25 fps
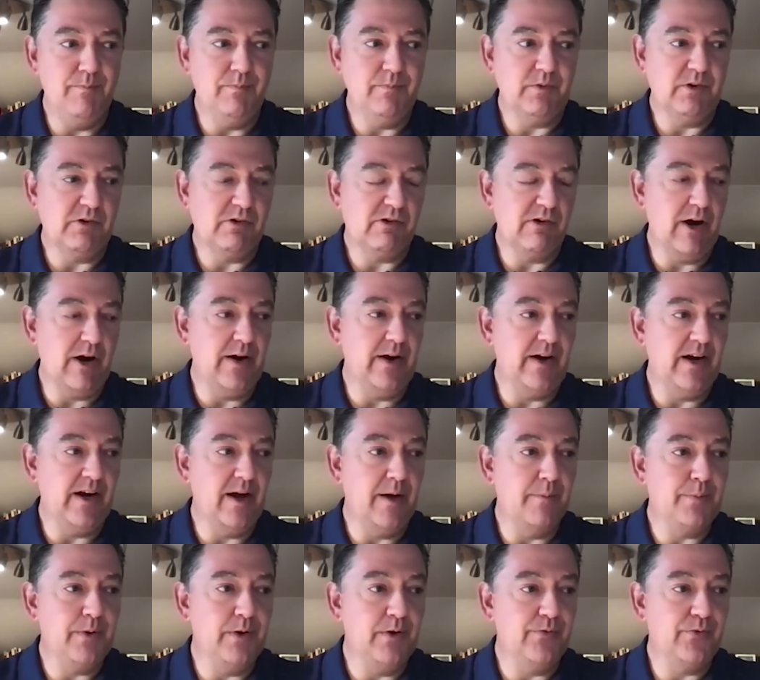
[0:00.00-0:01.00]
growing
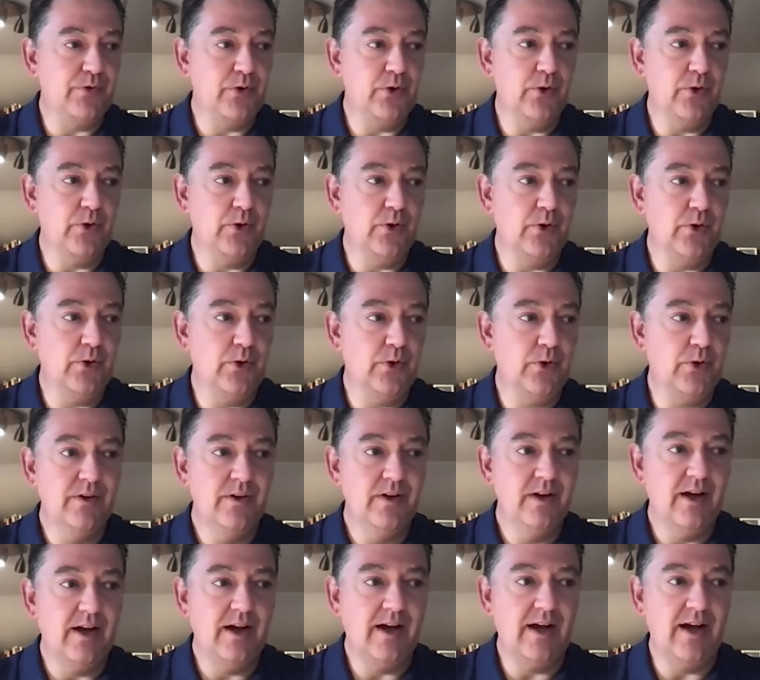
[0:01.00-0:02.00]
up if you're
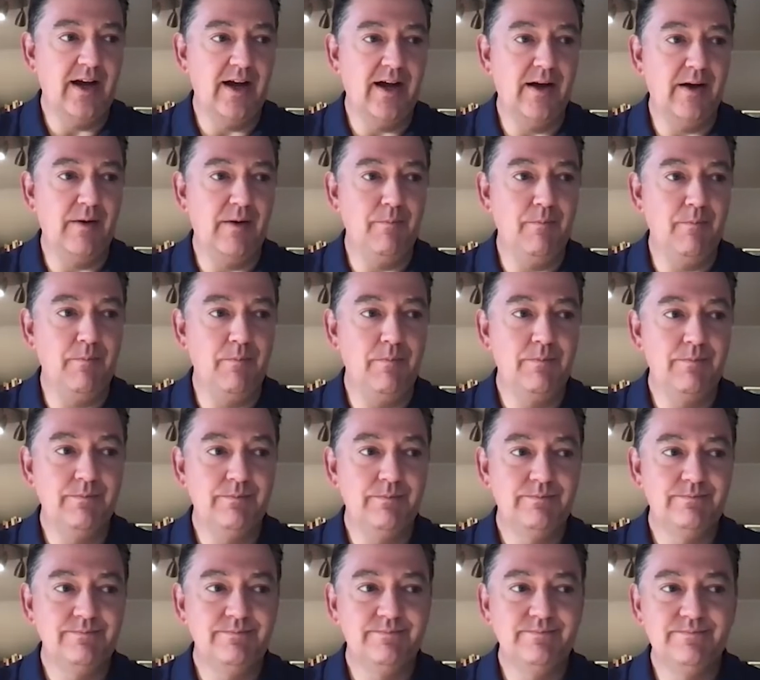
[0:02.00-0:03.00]
of
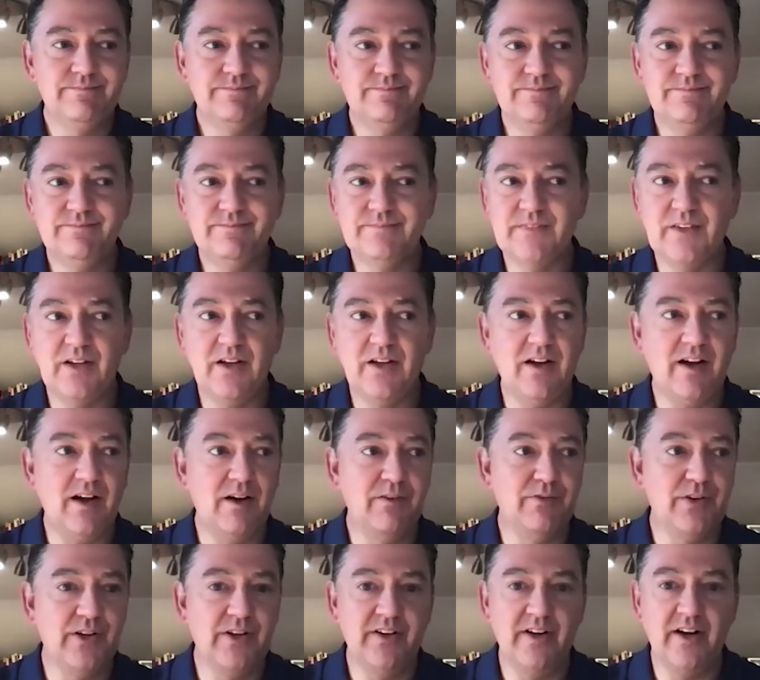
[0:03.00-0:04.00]

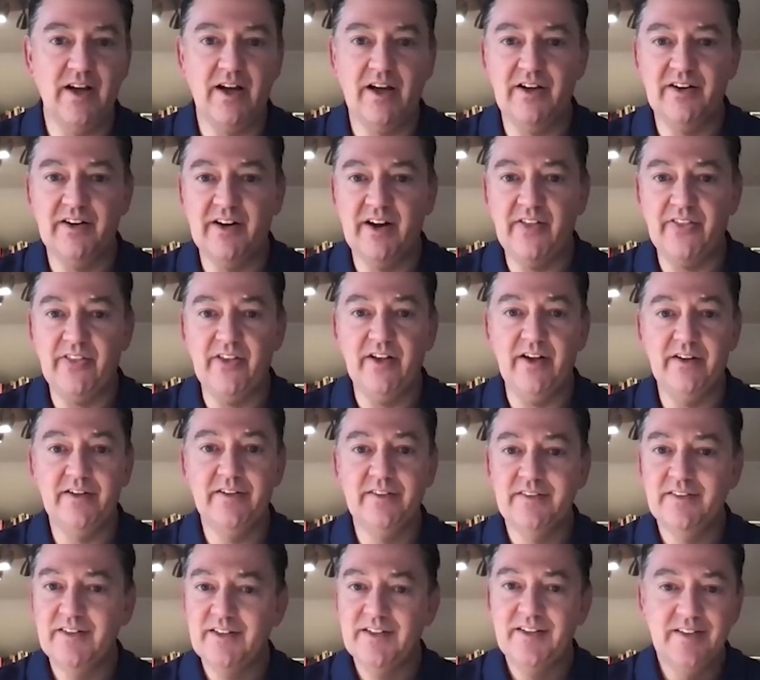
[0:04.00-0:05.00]
another
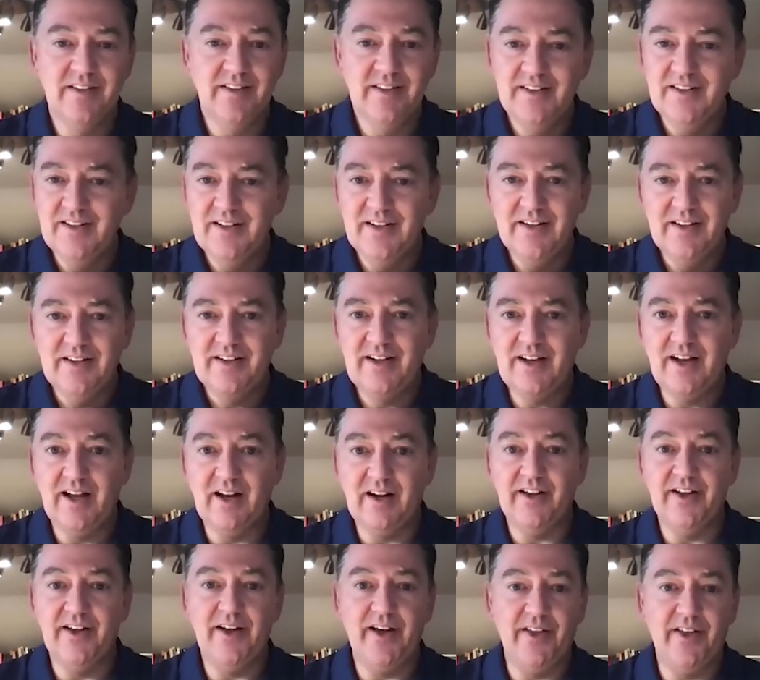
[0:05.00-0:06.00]

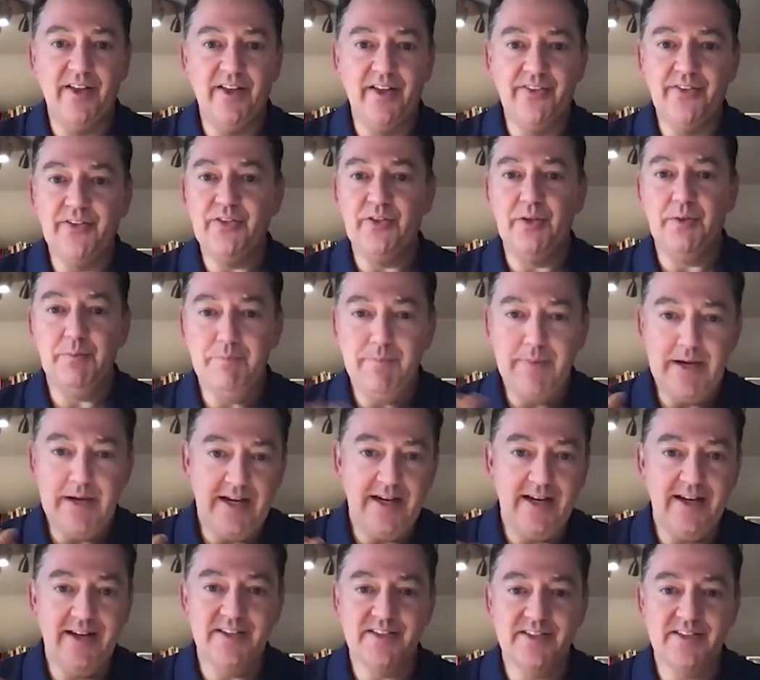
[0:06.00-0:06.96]
color other than me as